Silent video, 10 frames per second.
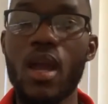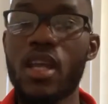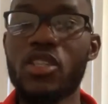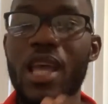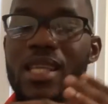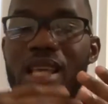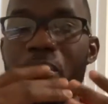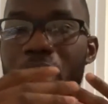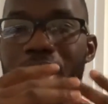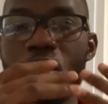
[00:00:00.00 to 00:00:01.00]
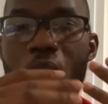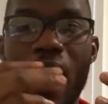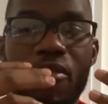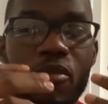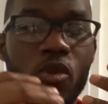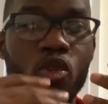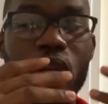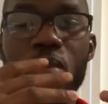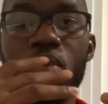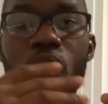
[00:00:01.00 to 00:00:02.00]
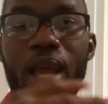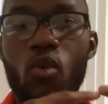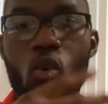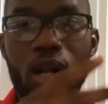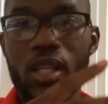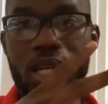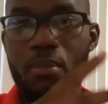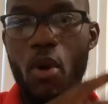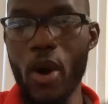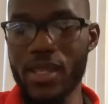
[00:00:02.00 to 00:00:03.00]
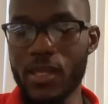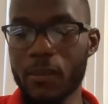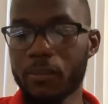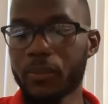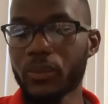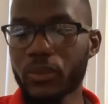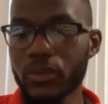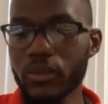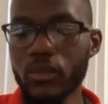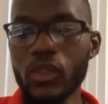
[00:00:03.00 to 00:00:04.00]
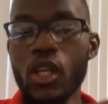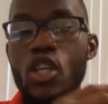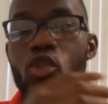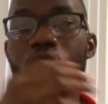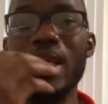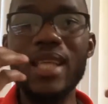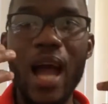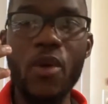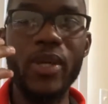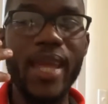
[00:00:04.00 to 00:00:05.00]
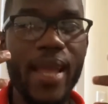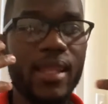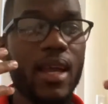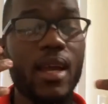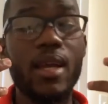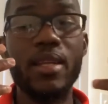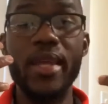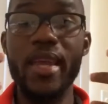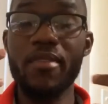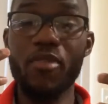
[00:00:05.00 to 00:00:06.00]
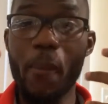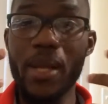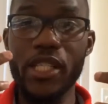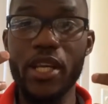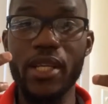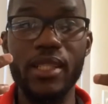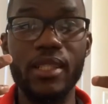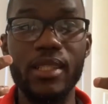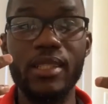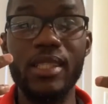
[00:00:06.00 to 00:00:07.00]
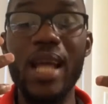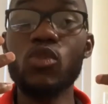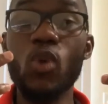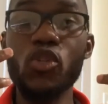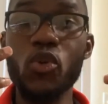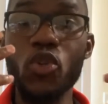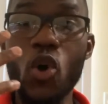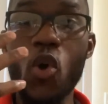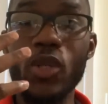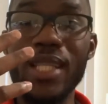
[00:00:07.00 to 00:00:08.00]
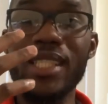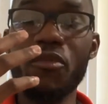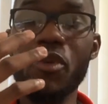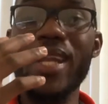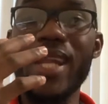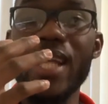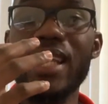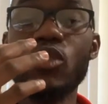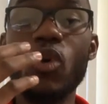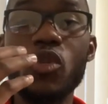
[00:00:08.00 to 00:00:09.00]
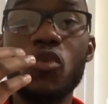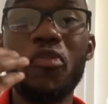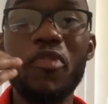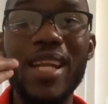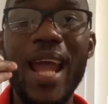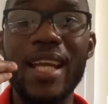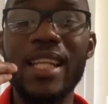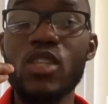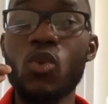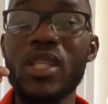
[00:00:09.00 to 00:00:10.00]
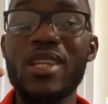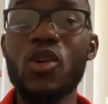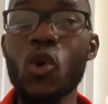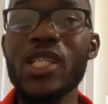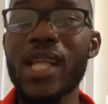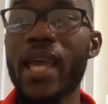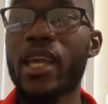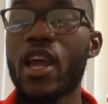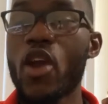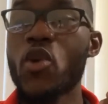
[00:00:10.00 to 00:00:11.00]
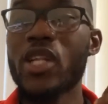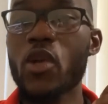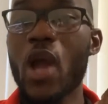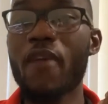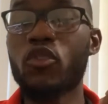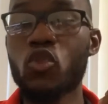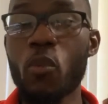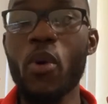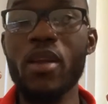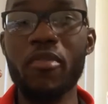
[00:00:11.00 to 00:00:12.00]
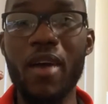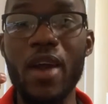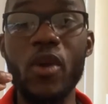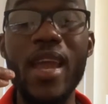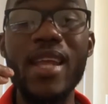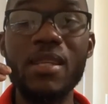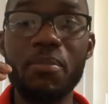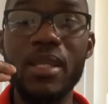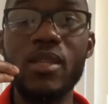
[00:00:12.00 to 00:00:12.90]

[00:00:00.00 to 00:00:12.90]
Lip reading: In this example, let's say you have usually book like 130 points. So that's how you get the information. That's what you know. That gives you a net. That's what you feel like. That's what it looks like. You know that you have 2.5, 80.